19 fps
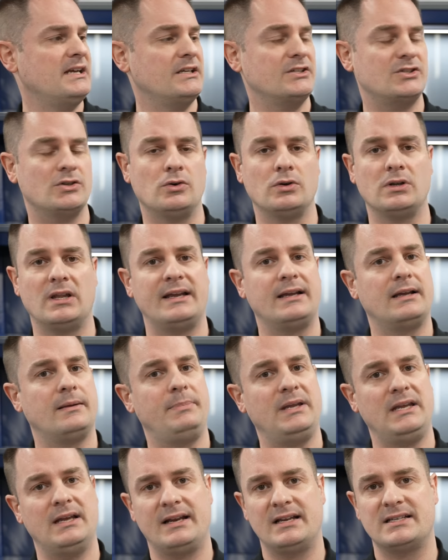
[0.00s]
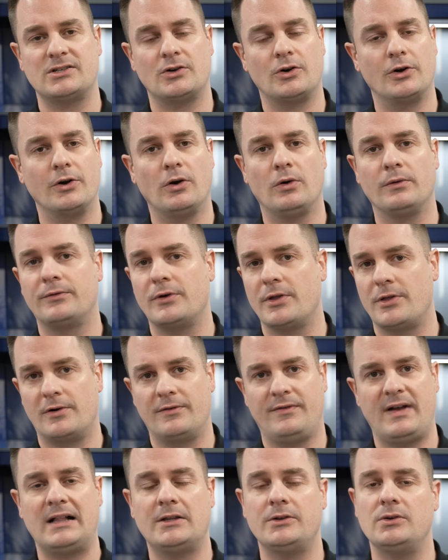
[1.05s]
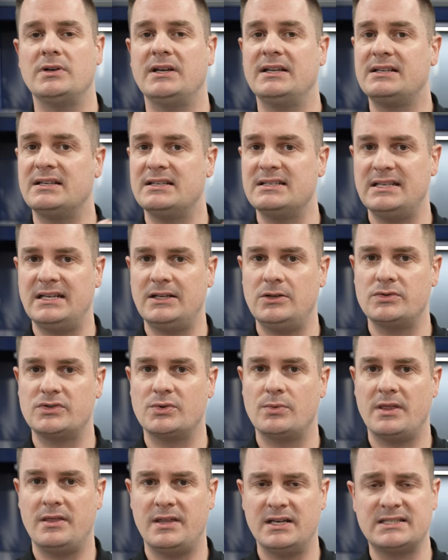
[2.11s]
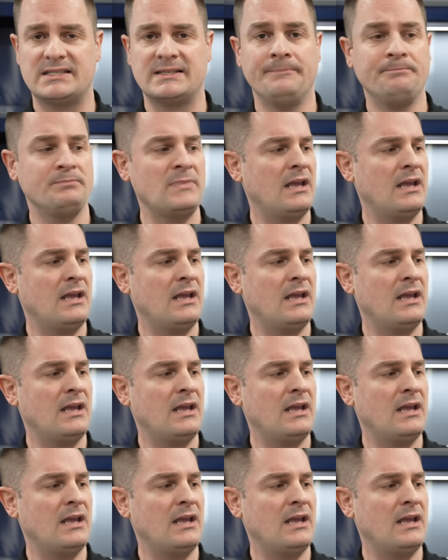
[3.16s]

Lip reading: So like P&S are known for their value, it continues with this.